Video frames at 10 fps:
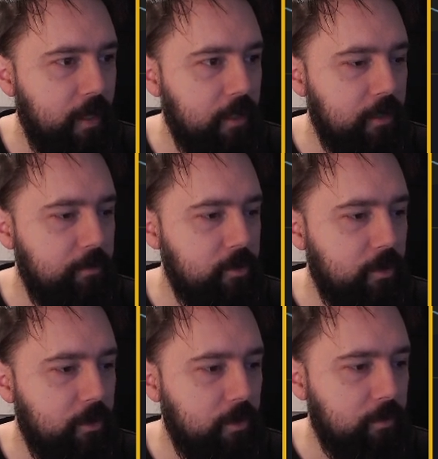let me
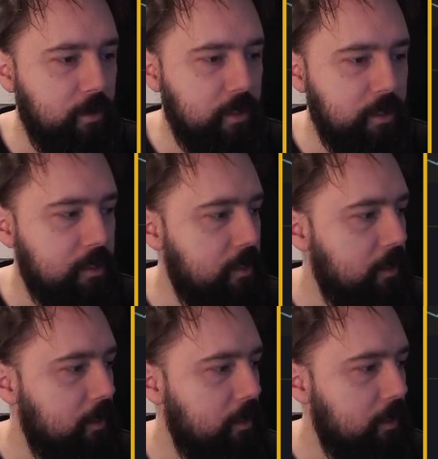do like this
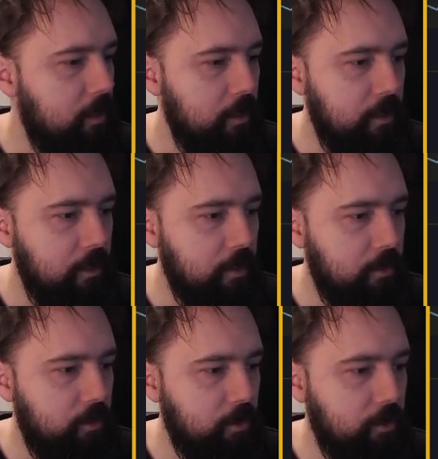
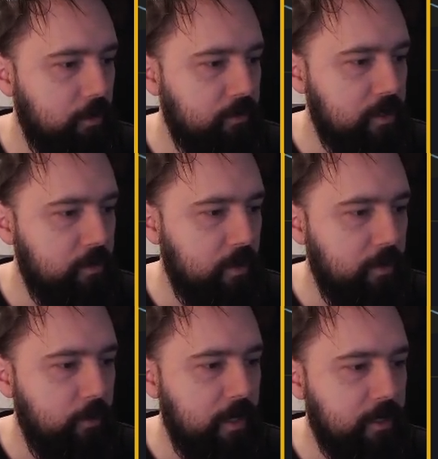turn off this one
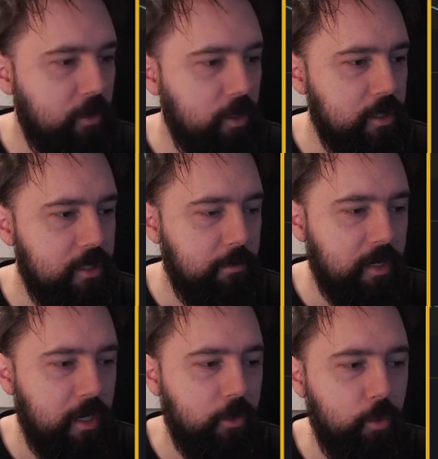we had a, uh, some
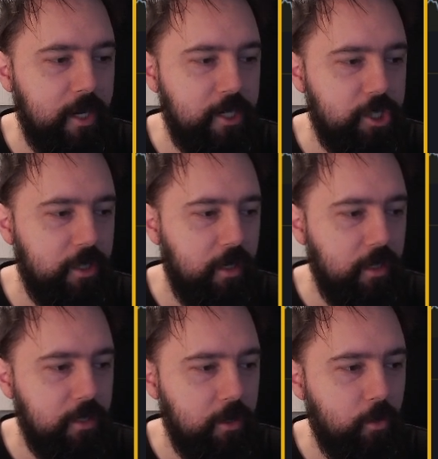kind of correction
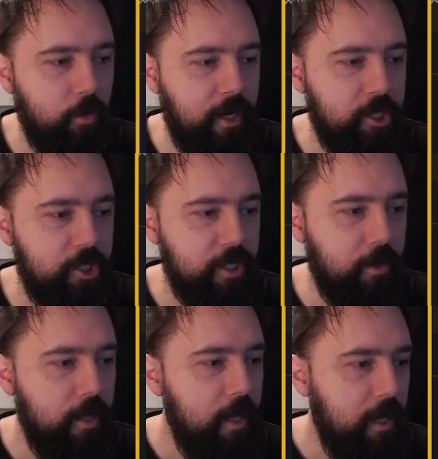uh, correction
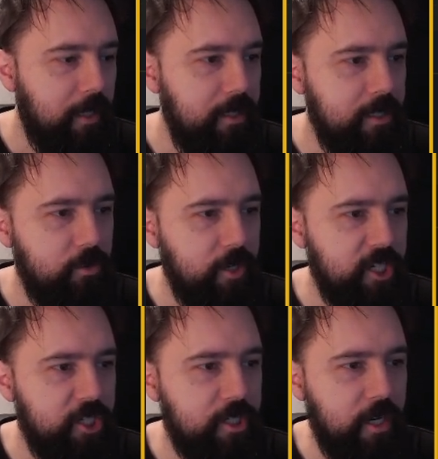done and these
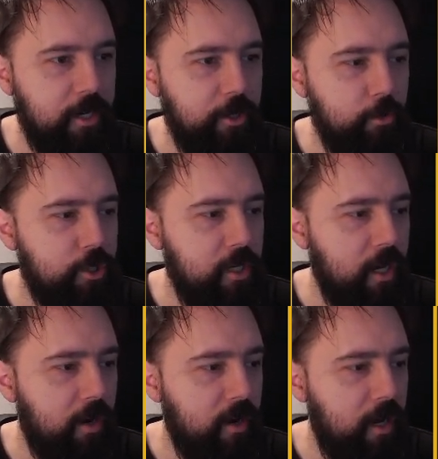corrections are usually
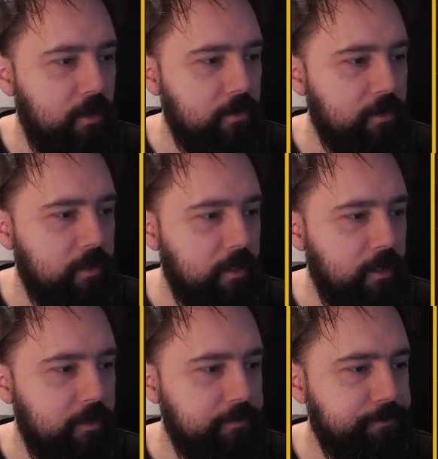around
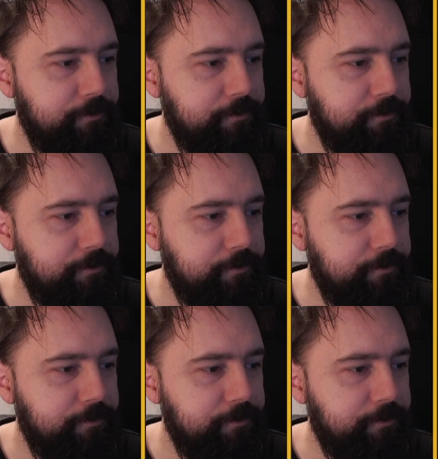30%